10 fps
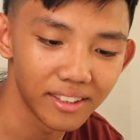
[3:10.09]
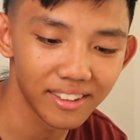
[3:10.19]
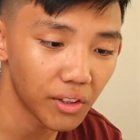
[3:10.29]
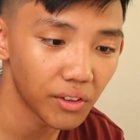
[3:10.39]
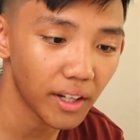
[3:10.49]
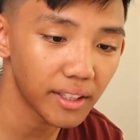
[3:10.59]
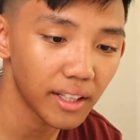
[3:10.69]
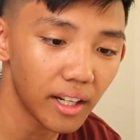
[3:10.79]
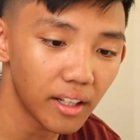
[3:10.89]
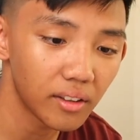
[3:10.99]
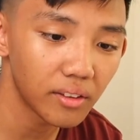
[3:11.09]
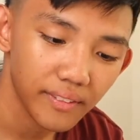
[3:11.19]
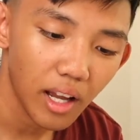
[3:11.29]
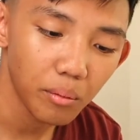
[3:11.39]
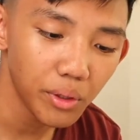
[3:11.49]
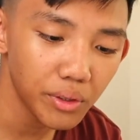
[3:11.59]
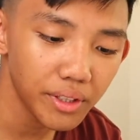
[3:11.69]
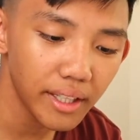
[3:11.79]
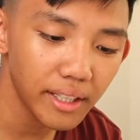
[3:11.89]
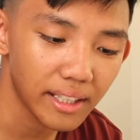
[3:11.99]
So right now I'm
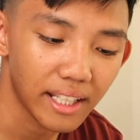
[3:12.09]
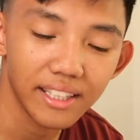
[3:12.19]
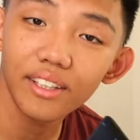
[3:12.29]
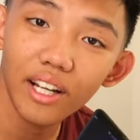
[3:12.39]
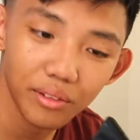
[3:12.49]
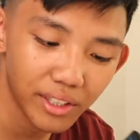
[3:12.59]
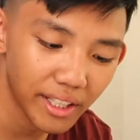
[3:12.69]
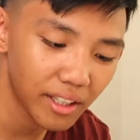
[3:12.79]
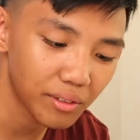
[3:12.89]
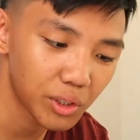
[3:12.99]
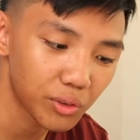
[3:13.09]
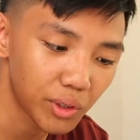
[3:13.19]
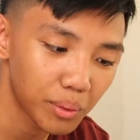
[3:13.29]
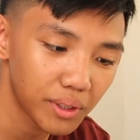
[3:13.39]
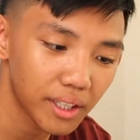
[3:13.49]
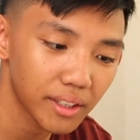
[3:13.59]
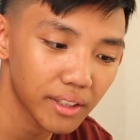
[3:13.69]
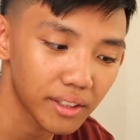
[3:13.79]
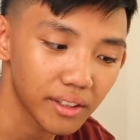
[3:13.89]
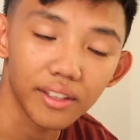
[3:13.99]
using it, and I still haven't taken off the screen protector,
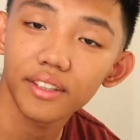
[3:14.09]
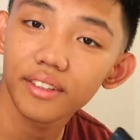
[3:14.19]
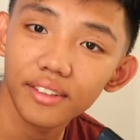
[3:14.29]
because look,